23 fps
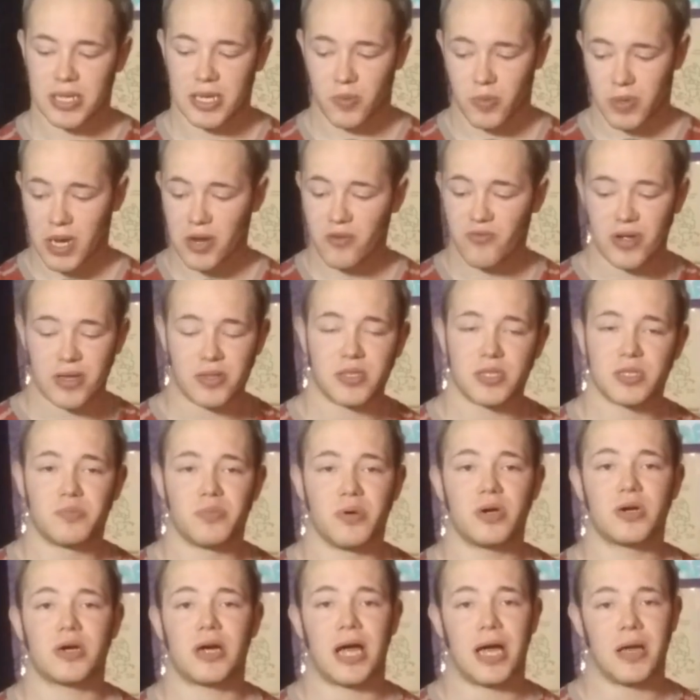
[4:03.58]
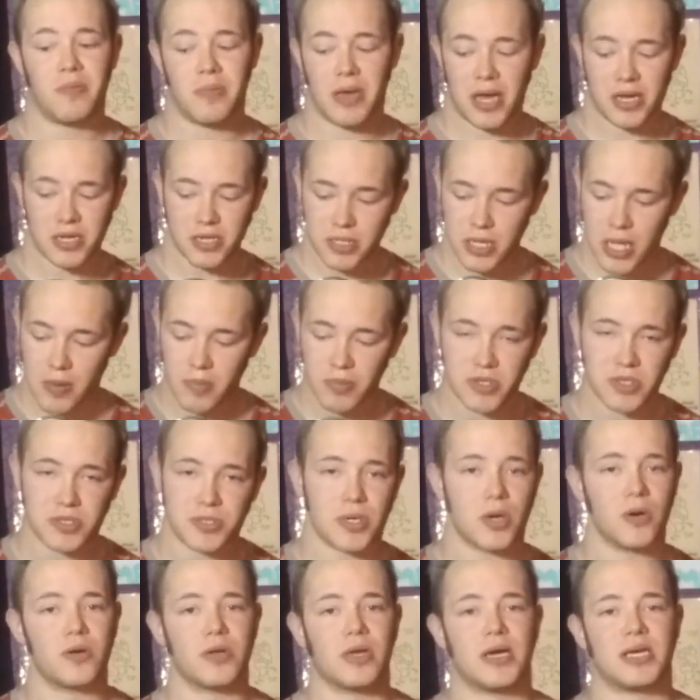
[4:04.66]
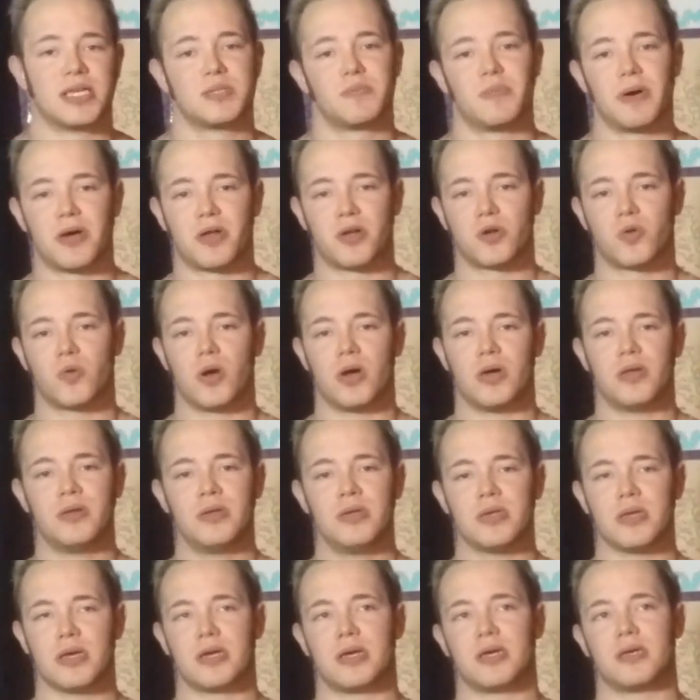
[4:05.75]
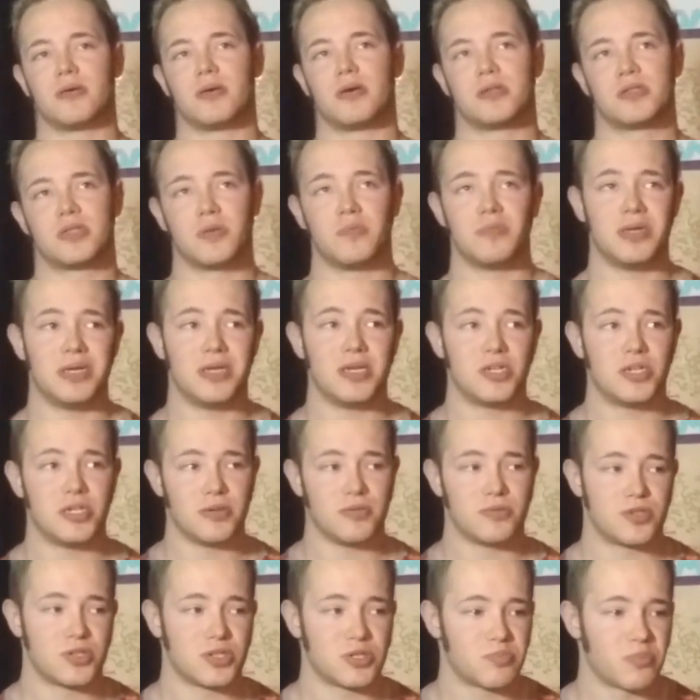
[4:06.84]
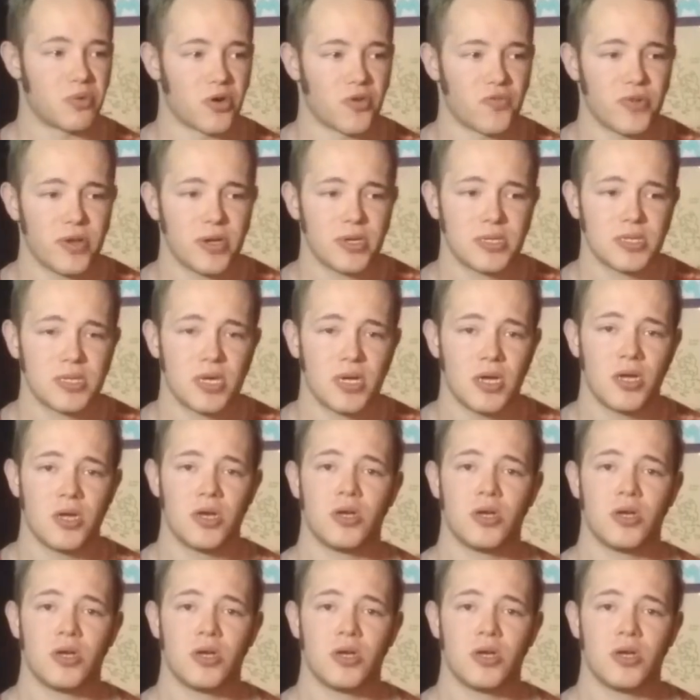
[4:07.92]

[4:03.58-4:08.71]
like, when I read this book, I imagined Emma Stone as Spider-Gwen. Like, it to me, she was just perfect.